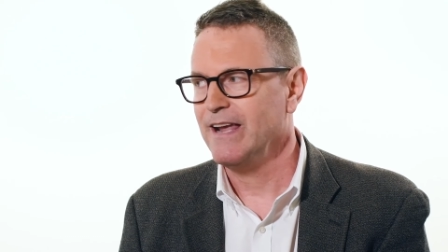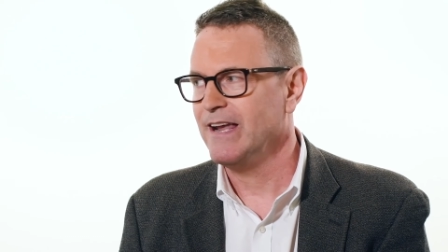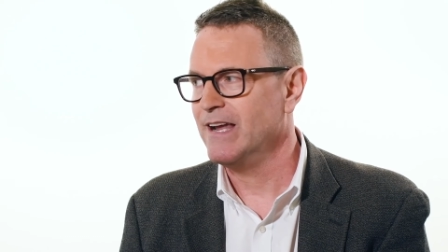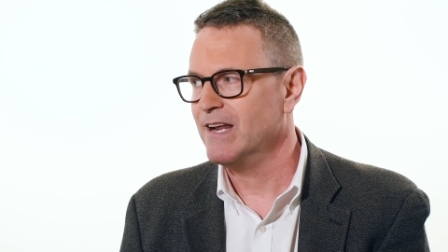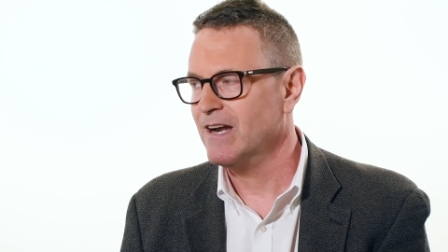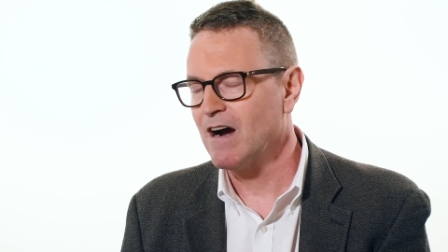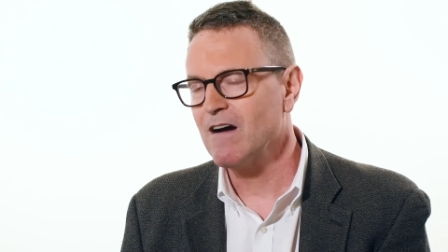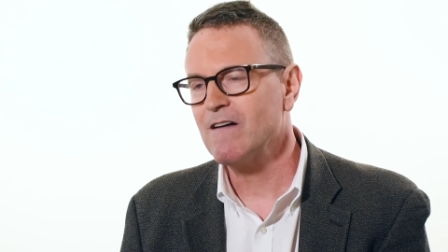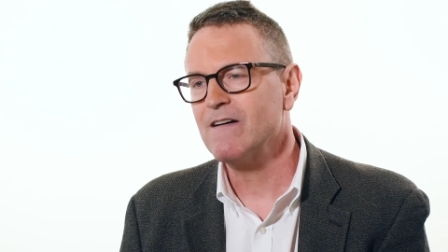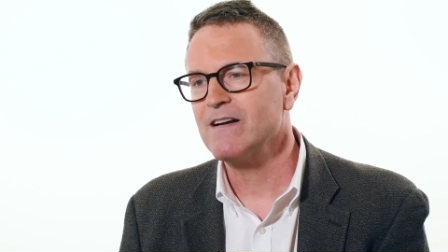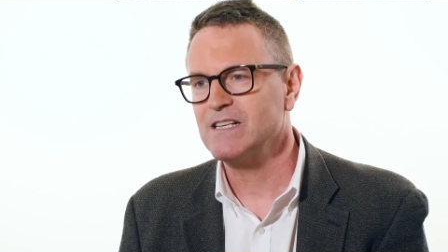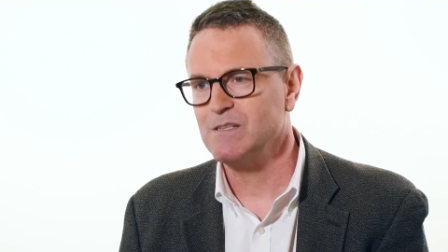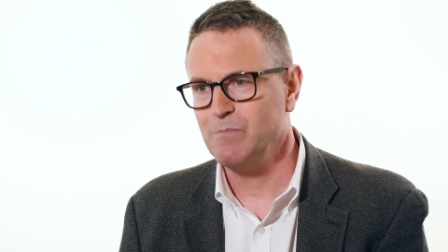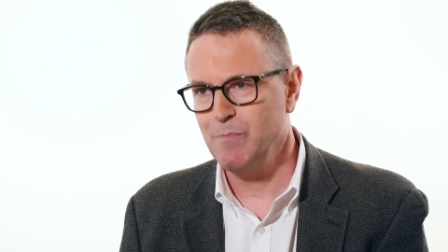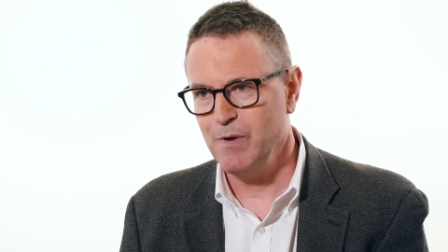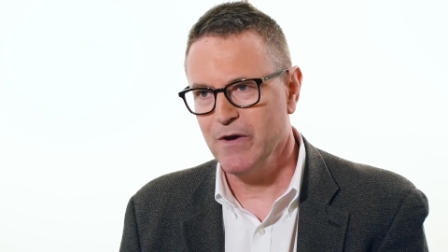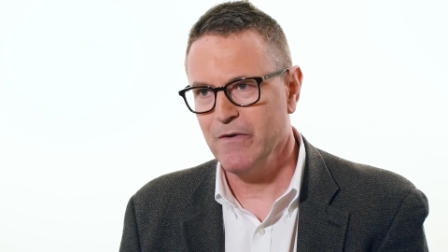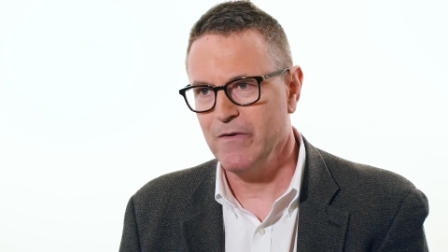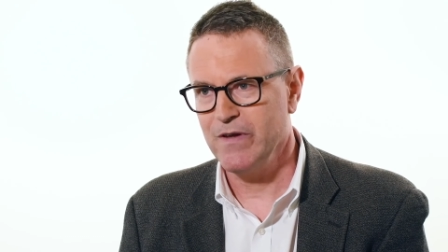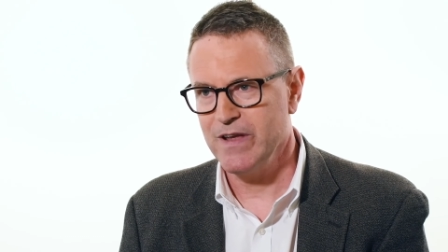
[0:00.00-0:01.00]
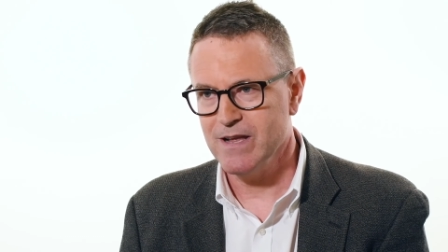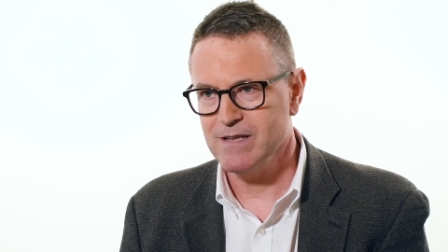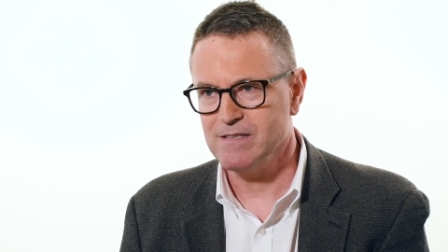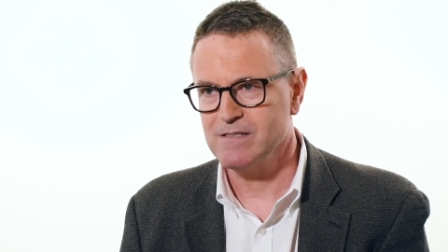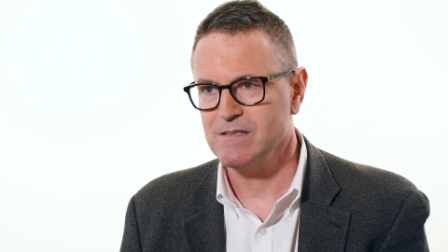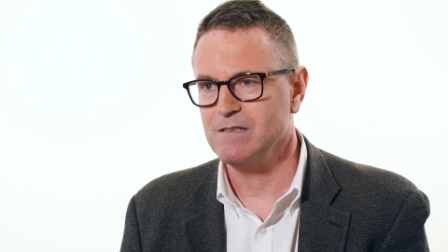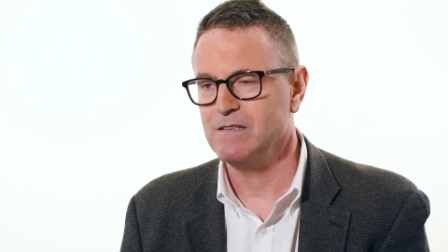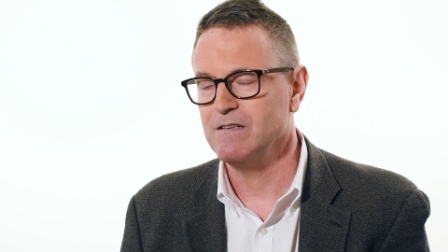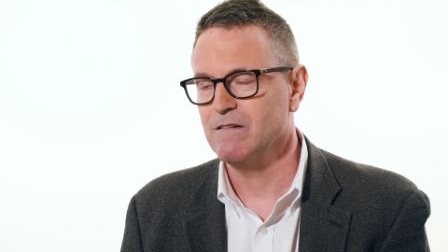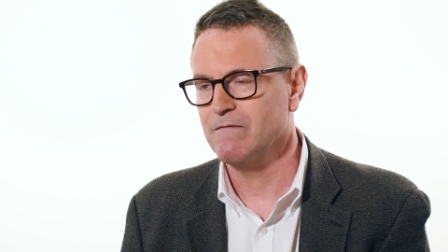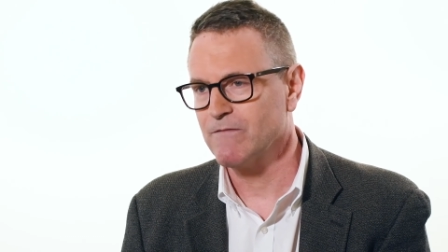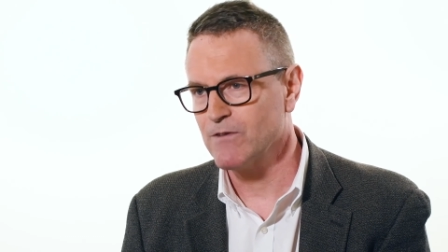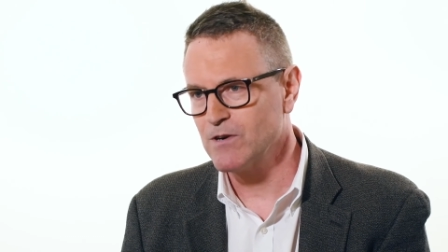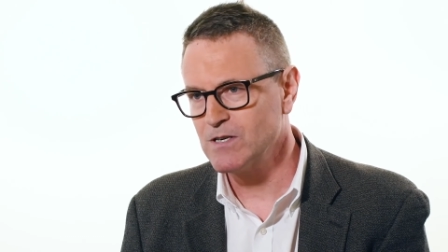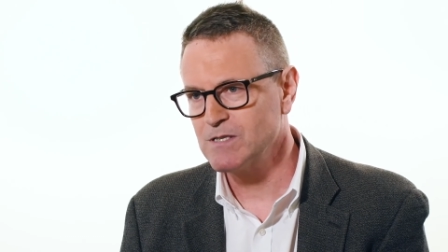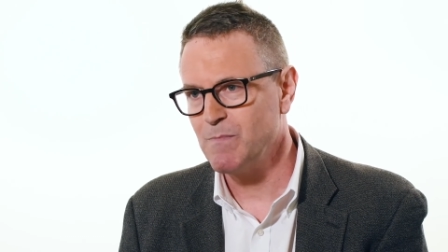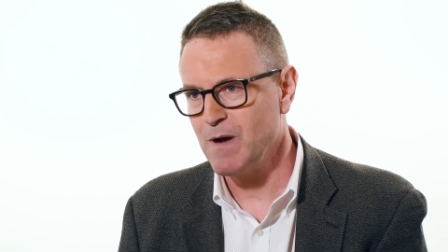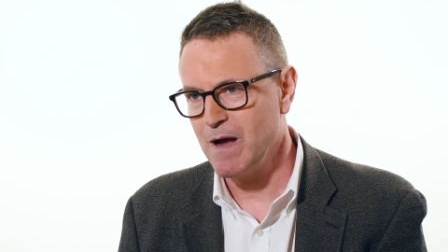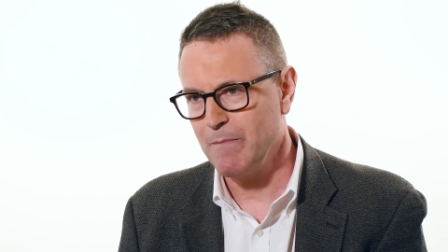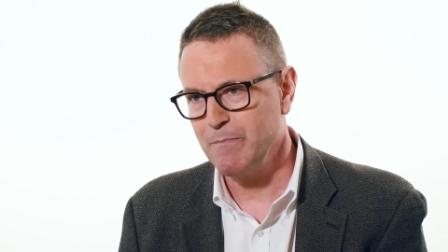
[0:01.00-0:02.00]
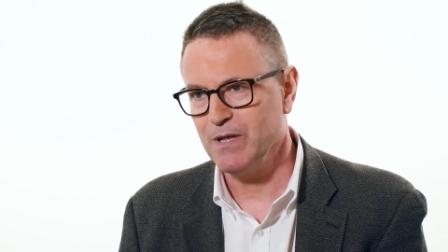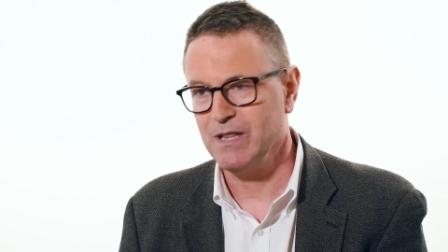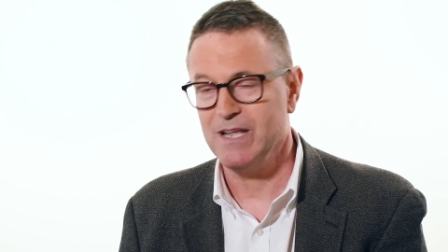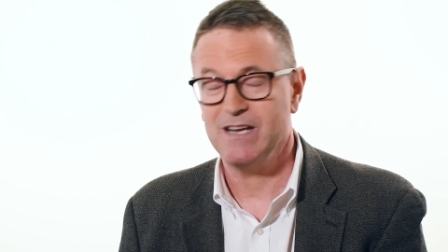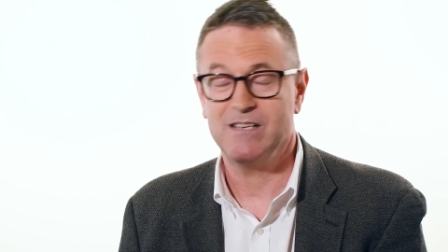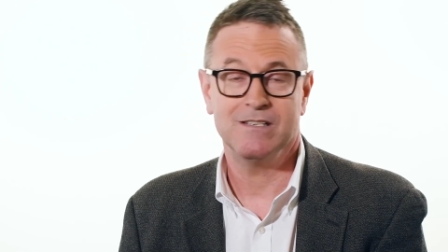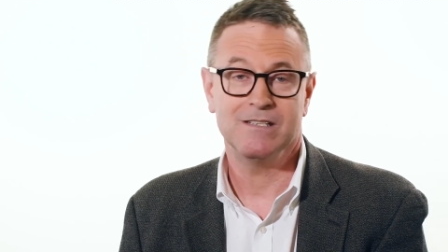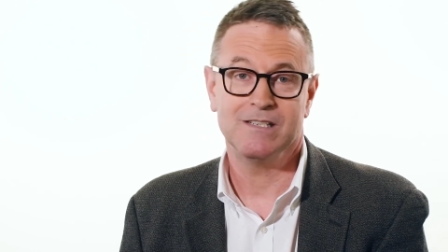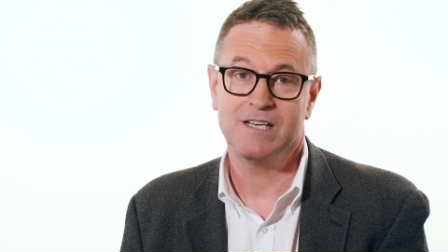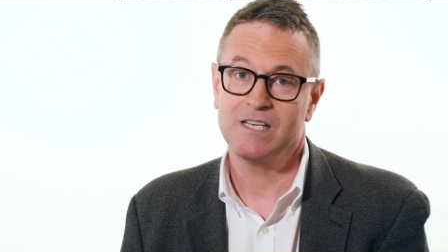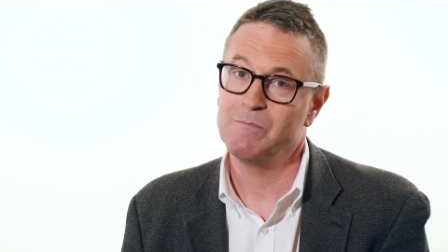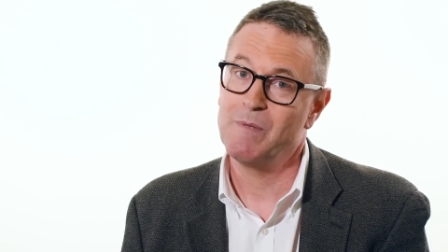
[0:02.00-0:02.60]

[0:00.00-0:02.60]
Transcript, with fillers: In our experience, diverse populations,